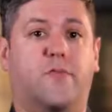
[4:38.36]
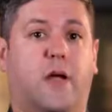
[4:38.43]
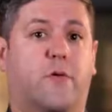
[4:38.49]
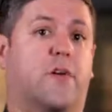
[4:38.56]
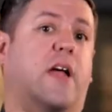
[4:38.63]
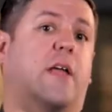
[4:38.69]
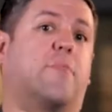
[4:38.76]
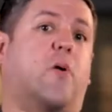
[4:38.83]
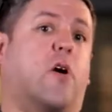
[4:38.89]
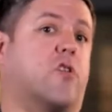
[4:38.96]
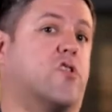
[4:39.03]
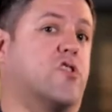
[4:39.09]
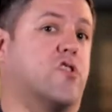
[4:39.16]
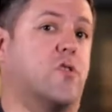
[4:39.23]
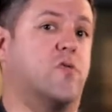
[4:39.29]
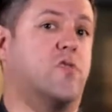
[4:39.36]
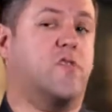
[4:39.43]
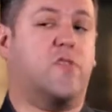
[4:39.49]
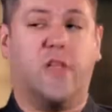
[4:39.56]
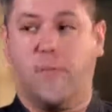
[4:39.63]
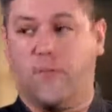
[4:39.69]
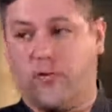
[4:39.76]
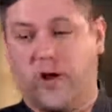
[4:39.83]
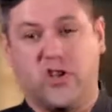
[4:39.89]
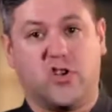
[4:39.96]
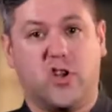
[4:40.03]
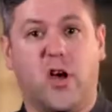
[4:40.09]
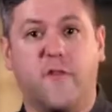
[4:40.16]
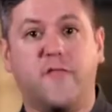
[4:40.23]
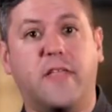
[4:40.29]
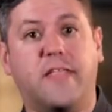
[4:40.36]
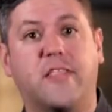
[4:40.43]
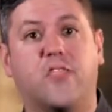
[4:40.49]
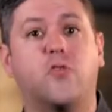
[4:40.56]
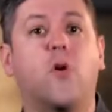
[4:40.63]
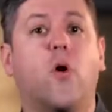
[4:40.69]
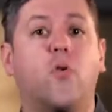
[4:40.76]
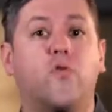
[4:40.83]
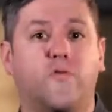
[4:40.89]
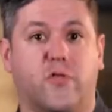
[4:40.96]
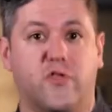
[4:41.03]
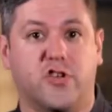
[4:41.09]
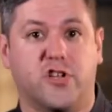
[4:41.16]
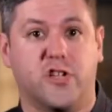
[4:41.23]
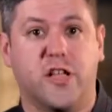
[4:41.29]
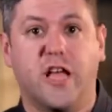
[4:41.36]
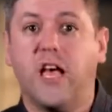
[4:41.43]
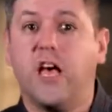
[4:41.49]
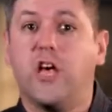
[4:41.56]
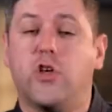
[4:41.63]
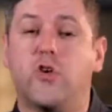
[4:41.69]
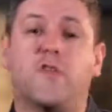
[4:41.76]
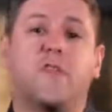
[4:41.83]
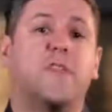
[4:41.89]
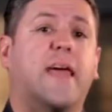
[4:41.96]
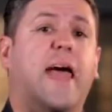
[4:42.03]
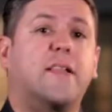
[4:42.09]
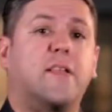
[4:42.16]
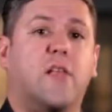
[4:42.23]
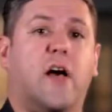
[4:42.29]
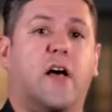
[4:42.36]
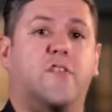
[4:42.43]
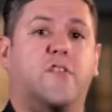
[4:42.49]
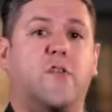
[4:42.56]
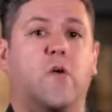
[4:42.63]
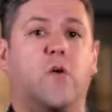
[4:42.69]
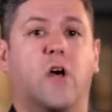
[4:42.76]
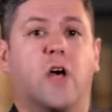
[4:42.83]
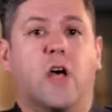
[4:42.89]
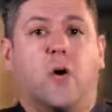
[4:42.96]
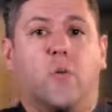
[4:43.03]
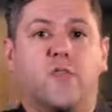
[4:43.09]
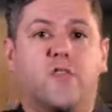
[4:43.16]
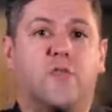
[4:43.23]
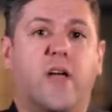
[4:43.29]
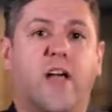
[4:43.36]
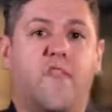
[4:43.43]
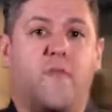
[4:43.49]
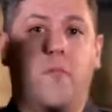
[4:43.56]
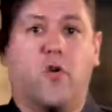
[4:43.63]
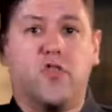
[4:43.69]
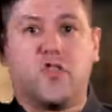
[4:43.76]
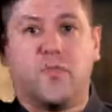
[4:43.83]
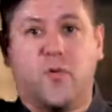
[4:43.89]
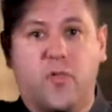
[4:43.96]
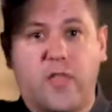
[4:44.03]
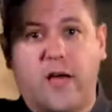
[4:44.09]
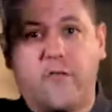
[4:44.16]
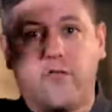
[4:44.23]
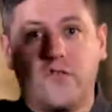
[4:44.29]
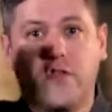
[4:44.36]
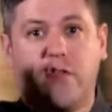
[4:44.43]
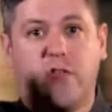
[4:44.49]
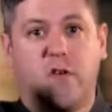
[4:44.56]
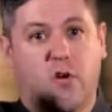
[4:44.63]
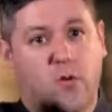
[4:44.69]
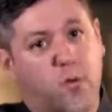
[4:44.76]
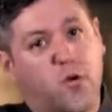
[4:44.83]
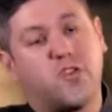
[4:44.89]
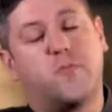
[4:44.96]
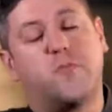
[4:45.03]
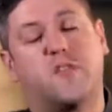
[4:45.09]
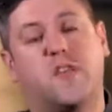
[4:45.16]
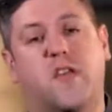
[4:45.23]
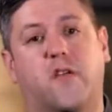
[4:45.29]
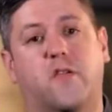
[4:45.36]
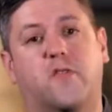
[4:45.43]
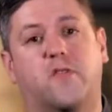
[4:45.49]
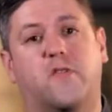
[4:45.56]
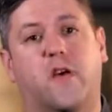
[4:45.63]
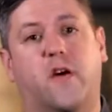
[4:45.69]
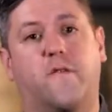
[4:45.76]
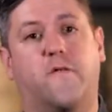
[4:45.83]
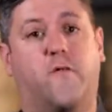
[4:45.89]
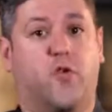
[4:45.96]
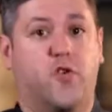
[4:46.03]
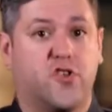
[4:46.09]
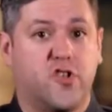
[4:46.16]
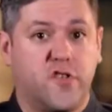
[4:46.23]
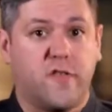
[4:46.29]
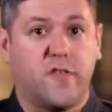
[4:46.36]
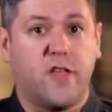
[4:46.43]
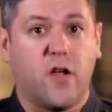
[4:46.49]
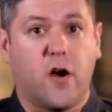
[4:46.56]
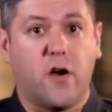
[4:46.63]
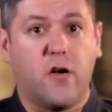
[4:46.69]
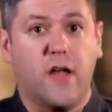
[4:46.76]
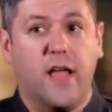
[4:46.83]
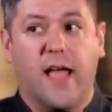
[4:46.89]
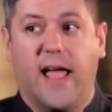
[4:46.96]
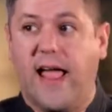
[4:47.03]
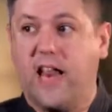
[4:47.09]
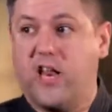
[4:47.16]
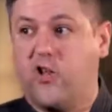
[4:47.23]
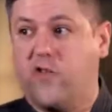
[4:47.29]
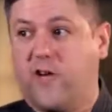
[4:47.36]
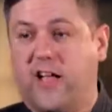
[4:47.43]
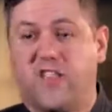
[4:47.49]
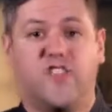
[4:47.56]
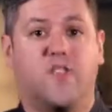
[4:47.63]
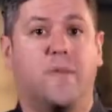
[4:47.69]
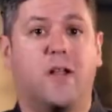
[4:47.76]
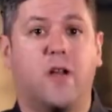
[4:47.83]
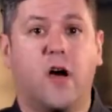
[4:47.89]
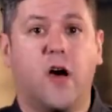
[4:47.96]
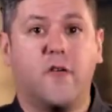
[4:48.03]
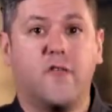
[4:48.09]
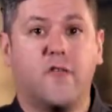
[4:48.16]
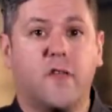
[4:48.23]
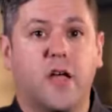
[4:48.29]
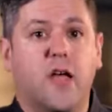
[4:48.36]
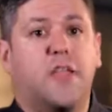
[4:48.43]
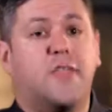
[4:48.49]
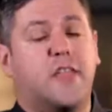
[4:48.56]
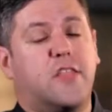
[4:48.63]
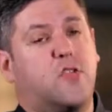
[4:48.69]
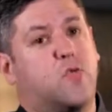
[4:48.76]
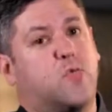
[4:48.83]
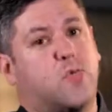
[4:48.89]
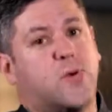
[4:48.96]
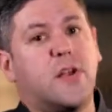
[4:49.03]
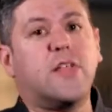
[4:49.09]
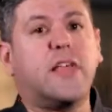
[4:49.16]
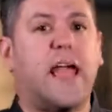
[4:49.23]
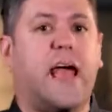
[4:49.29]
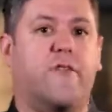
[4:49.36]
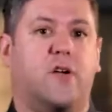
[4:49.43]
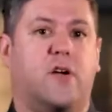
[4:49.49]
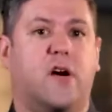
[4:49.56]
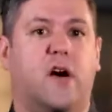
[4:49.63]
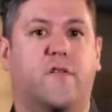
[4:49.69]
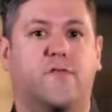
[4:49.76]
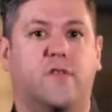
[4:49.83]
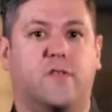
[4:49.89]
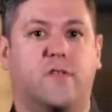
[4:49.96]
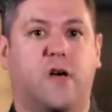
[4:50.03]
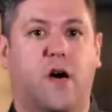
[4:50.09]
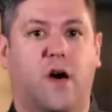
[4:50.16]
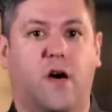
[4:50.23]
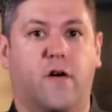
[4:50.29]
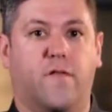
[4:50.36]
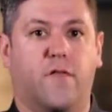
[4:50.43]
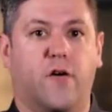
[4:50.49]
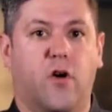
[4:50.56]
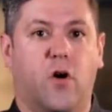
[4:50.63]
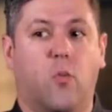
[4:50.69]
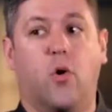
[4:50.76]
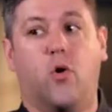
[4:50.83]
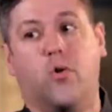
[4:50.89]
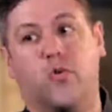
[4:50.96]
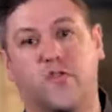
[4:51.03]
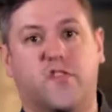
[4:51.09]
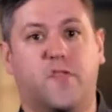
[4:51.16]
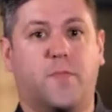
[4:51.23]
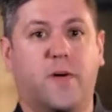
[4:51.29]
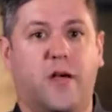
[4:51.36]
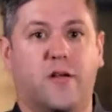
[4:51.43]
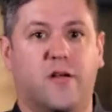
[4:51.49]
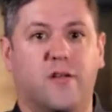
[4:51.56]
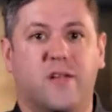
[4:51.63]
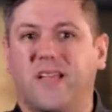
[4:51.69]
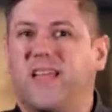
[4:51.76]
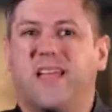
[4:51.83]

They were Ed Parker students, they branched off and they did their own version. You see that a lot. So once you have multiple levels or multiple tiers of versions of the art and you've got spin-offs, then you really have a conflict of well, whose is better?